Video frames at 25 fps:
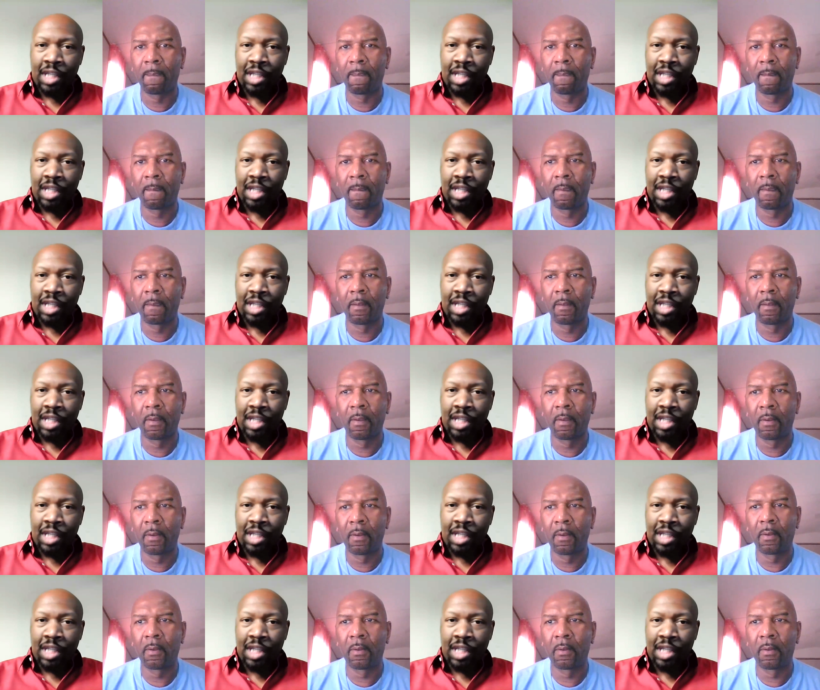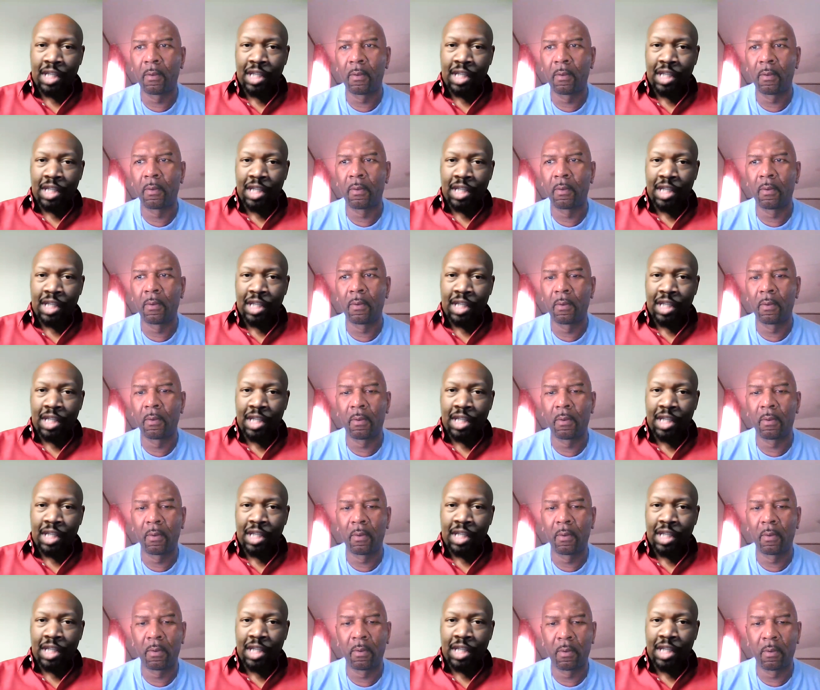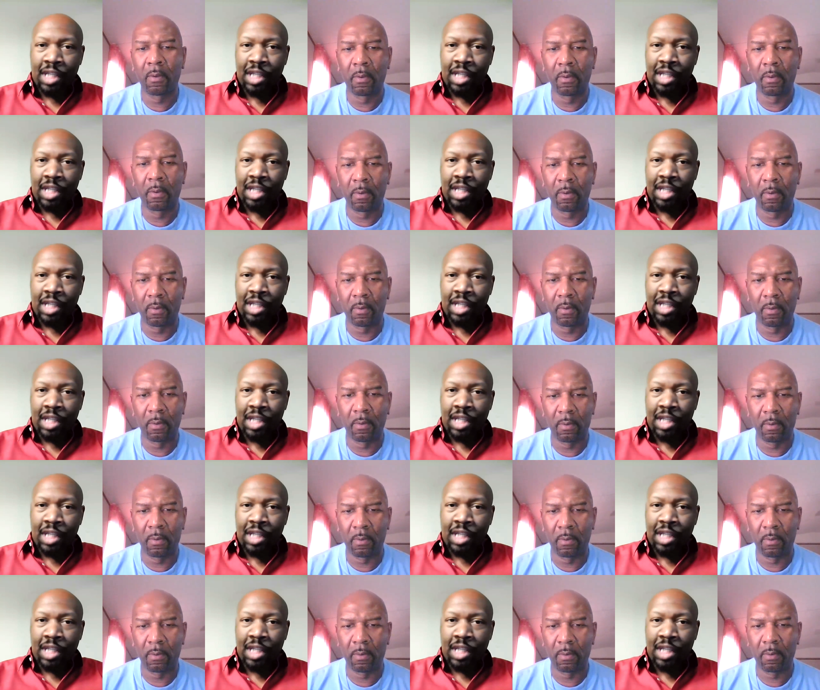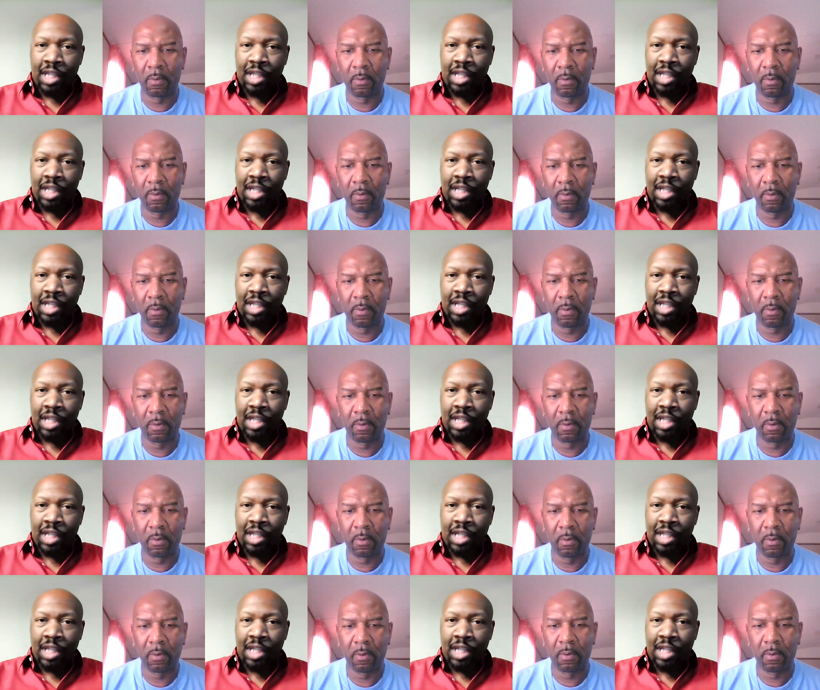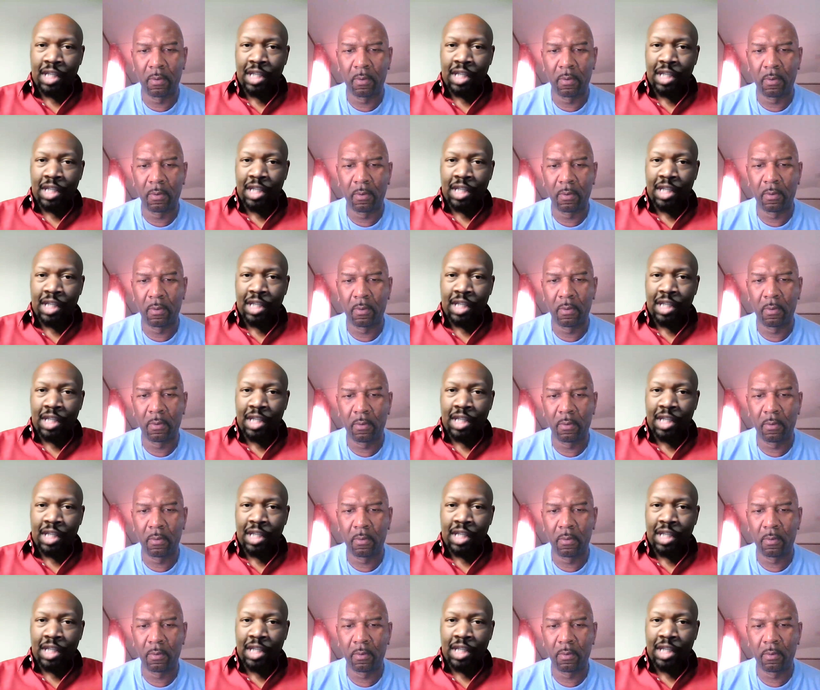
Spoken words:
(no one is talking)